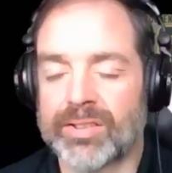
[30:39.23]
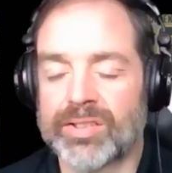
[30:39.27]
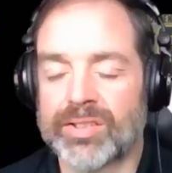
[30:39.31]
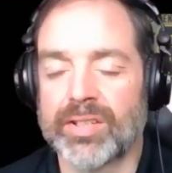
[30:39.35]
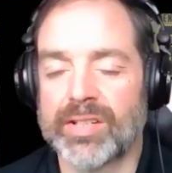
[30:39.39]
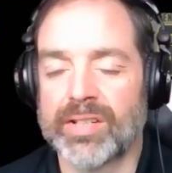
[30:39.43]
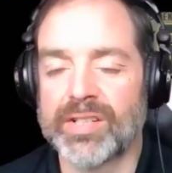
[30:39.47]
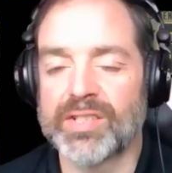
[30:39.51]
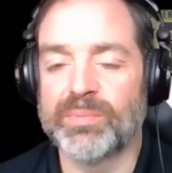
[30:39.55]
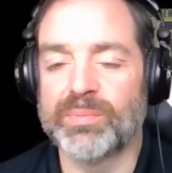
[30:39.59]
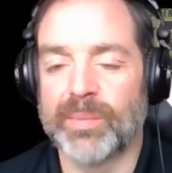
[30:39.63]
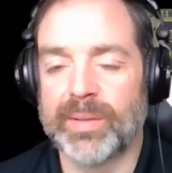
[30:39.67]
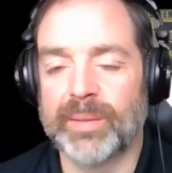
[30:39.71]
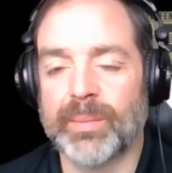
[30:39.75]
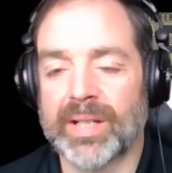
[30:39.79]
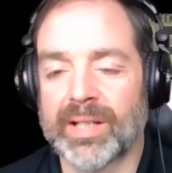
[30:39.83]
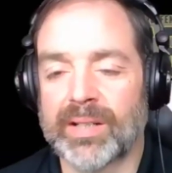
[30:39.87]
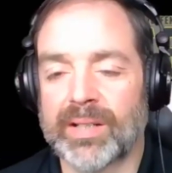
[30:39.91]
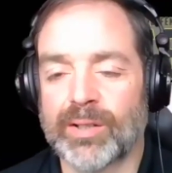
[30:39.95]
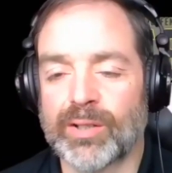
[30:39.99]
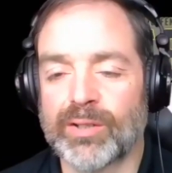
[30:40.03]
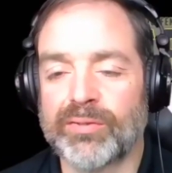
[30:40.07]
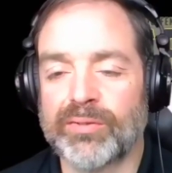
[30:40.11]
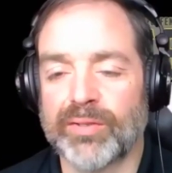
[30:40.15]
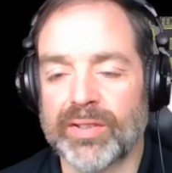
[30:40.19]
trust me, my
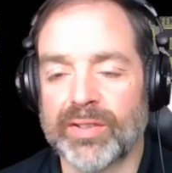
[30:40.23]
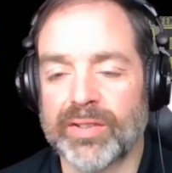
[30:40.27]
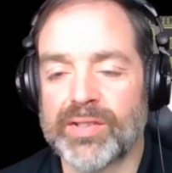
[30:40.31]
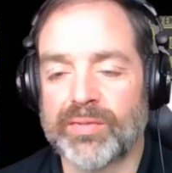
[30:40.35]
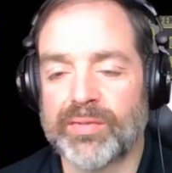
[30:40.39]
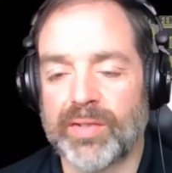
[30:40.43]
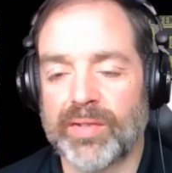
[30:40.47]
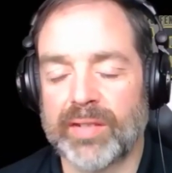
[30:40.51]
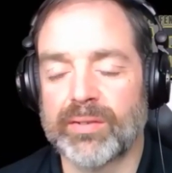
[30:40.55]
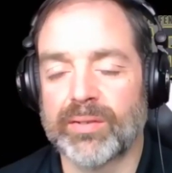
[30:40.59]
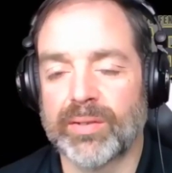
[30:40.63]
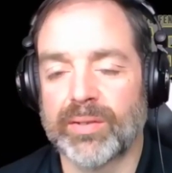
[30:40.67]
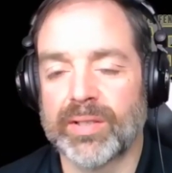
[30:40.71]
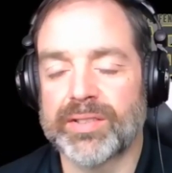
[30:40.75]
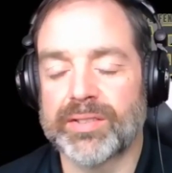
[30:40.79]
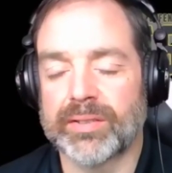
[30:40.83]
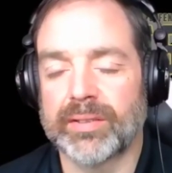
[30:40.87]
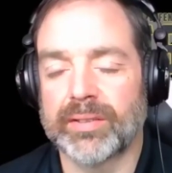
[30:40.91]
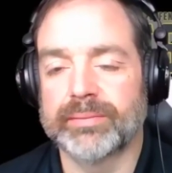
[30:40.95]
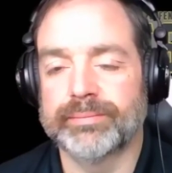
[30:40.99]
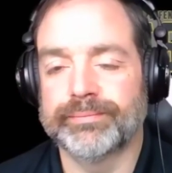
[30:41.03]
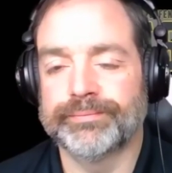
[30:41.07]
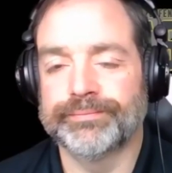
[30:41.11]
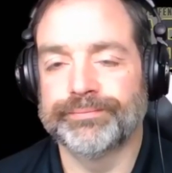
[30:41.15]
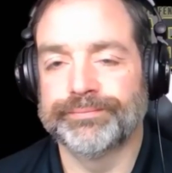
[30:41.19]
girlfriend's favorite
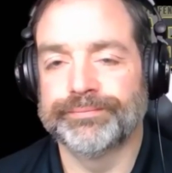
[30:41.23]
restaurant.